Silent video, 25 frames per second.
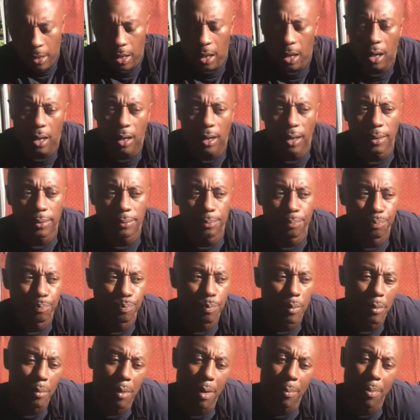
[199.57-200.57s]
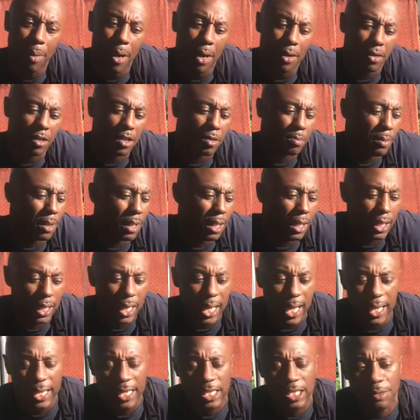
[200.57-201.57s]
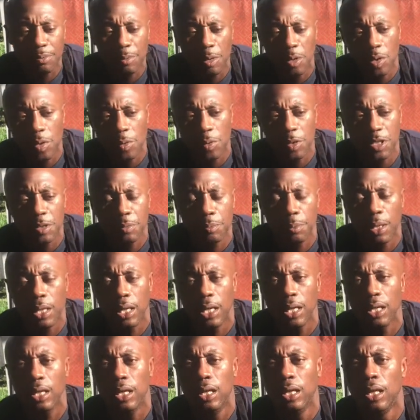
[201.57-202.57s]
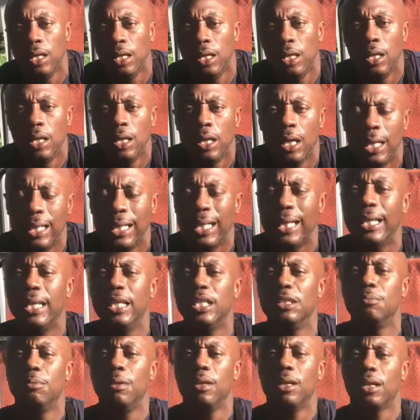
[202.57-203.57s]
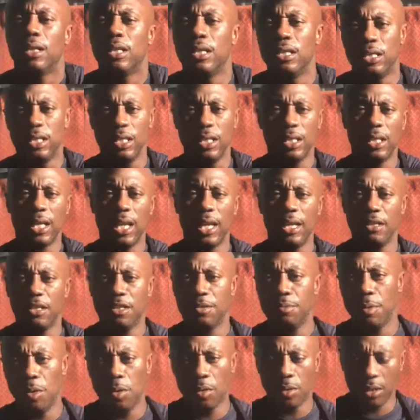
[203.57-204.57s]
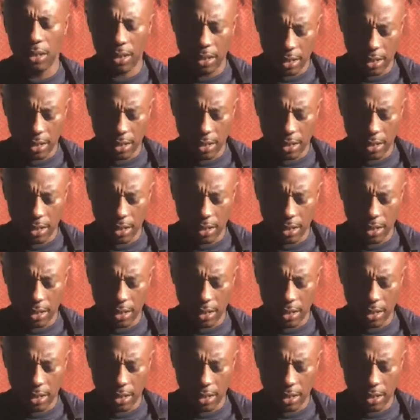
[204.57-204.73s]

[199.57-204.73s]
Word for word: Um, my partner Smitty, he got his smoking with Smitty. I like his better because his name's smoking